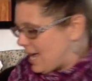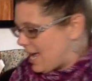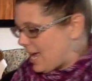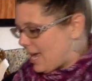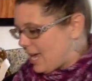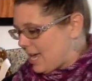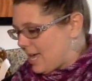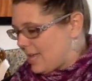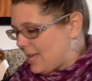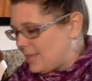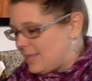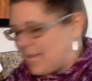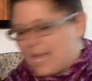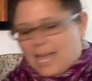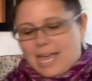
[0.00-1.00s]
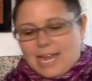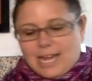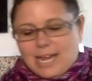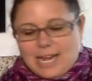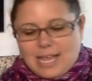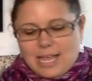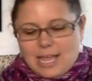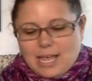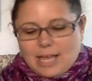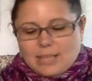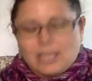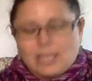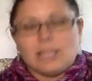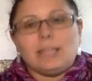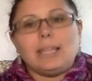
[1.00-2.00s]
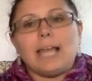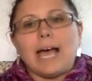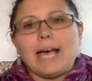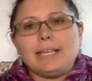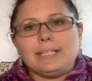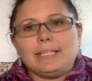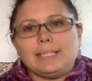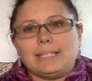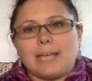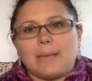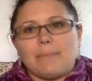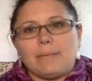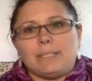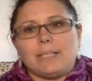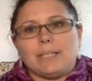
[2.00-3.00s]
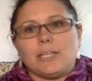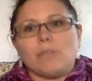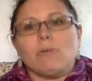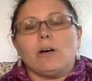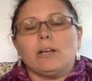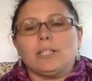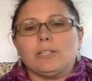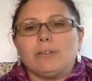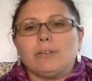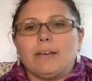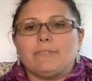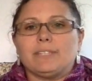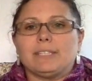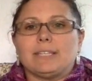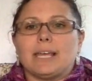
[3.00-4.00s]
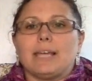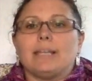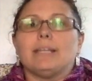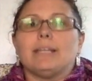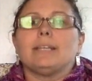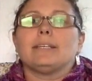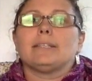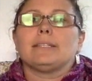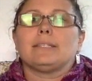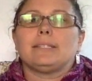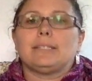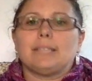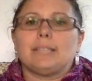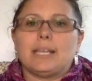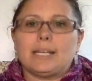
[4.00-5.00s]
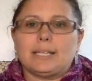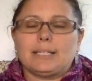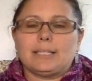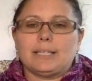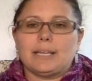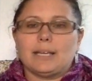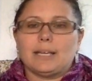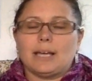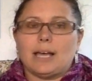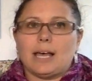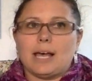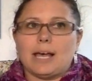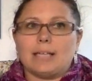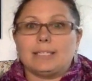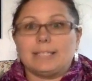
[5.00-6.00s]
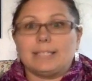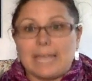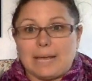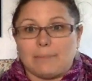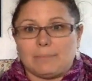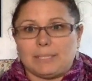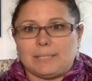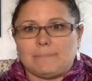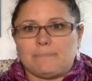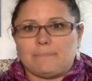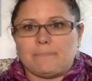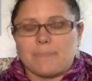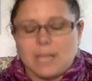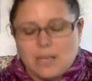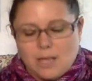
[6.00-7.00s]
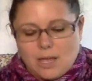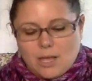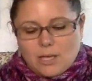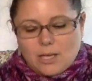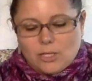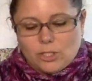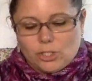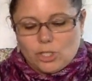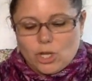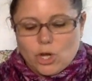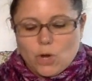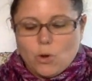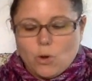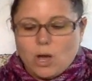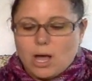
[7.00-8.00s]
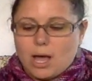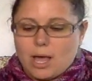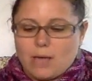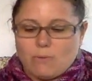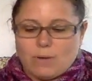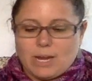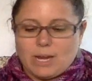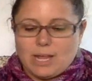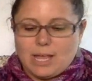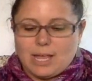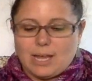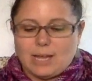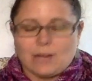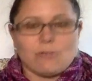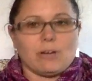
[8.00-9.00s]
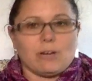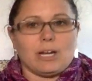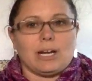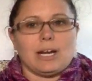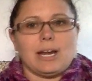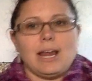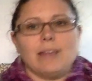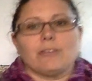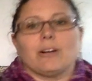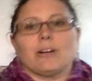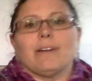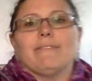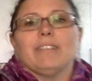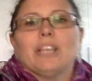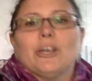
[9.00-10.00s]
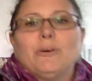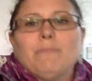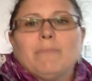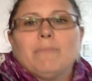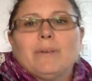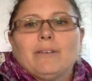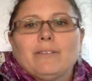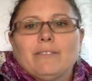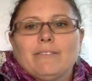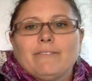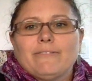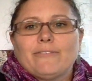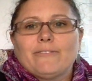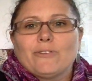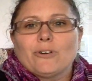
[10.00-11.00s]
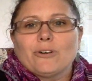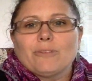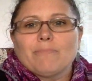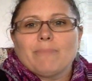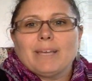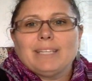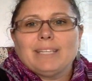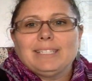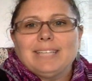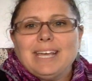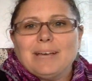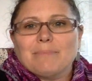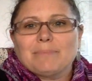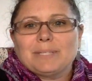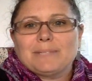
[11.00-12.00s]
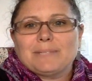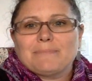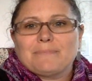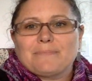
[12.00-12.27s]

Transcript: And then the last step is that you also have to send 6 stamps. So I went ahead and created another envelope for my stamps.